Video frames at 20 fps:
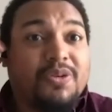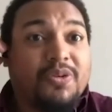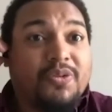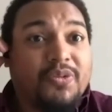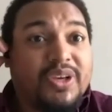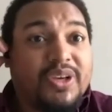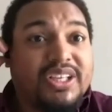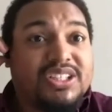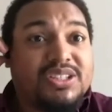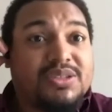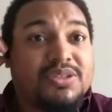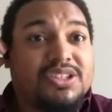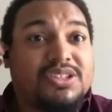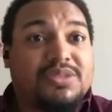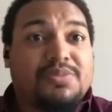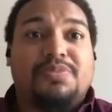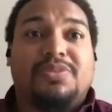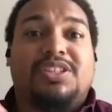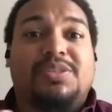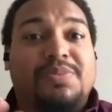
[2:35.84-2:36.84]
couple of
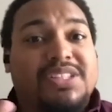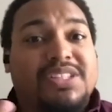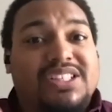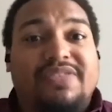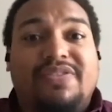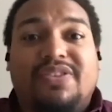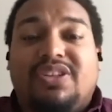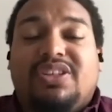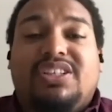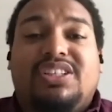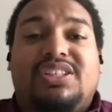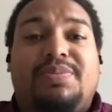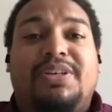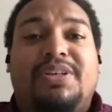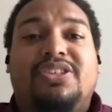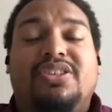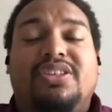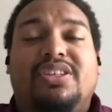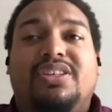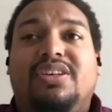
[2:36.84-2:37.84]
weeks, specifically,
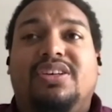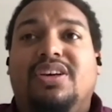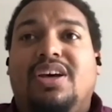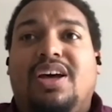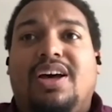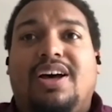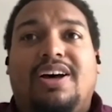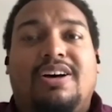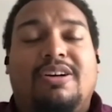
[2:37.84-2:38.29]
especially